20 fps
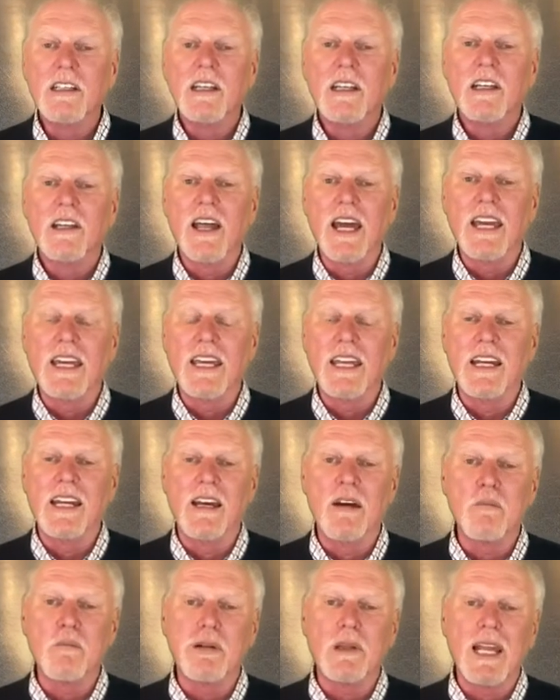like in
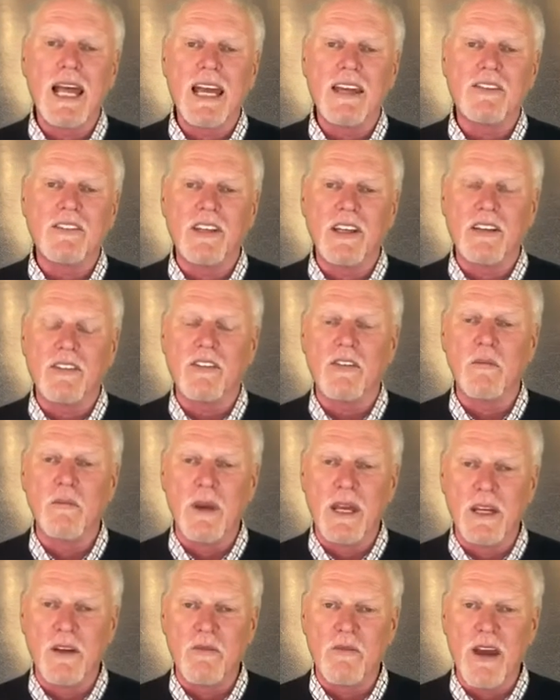a plastics
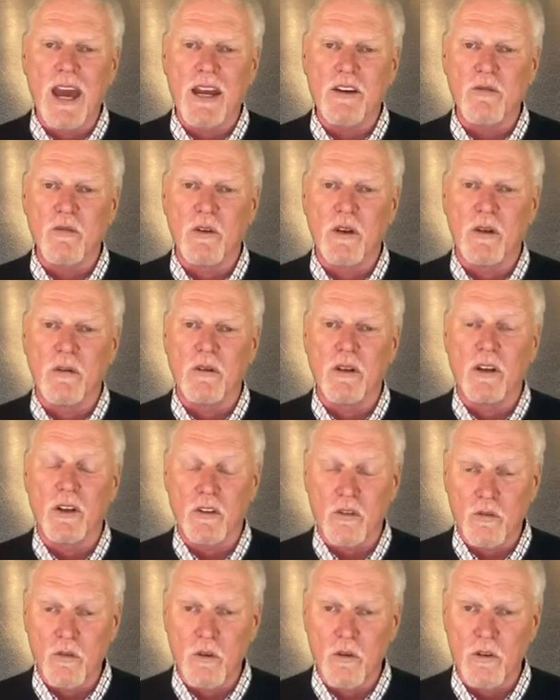manufacturing
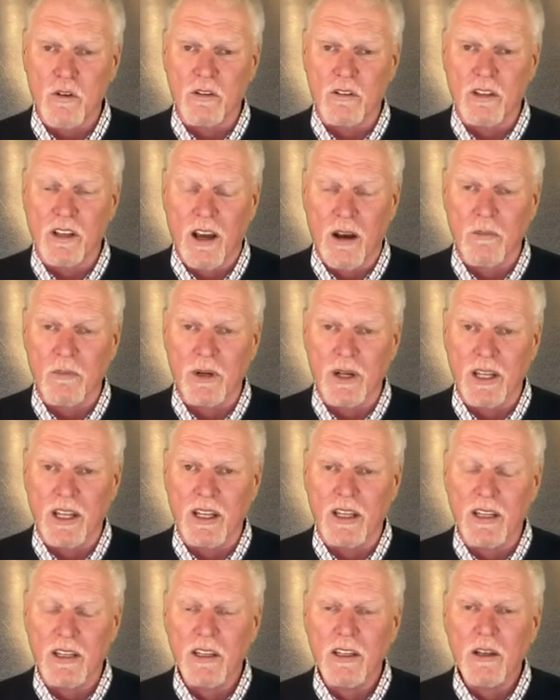extrusion
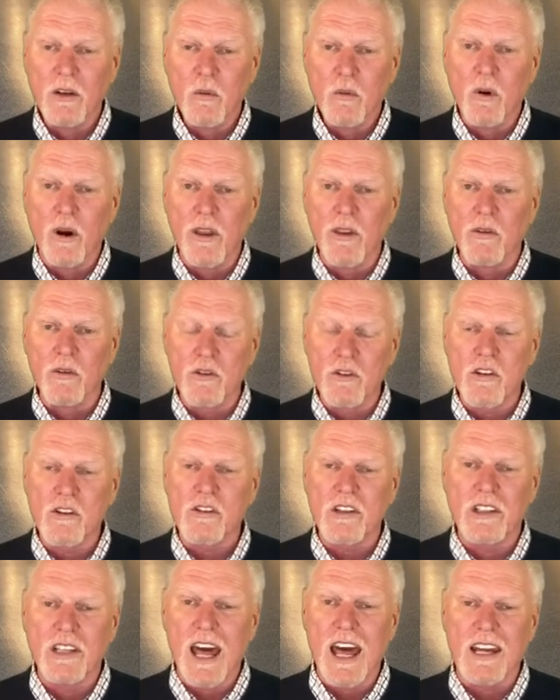company where there's just
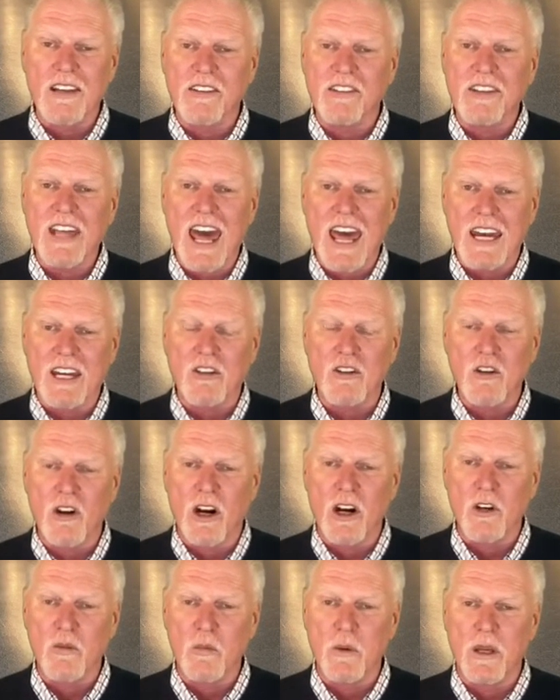a lot of static
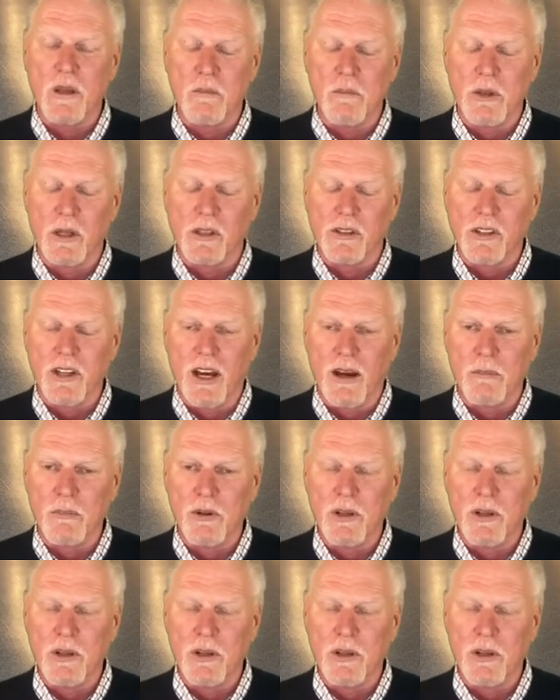charge being built up